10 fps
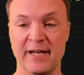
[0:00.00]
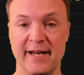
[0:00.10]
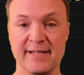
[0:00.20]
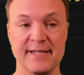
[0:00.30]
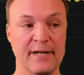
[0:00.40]
But
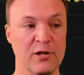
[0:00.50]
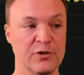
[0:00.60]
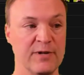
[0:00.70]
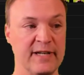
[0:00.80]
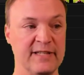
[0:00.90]
like I said,
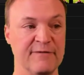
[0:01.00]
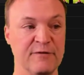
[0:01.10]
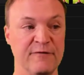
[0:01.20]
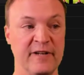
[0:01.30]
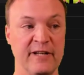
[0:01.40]
I'll create a
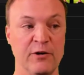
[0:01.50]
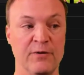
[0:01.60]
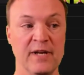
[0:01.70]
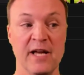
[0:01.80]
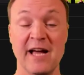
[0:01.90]
different
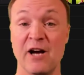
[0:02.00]
video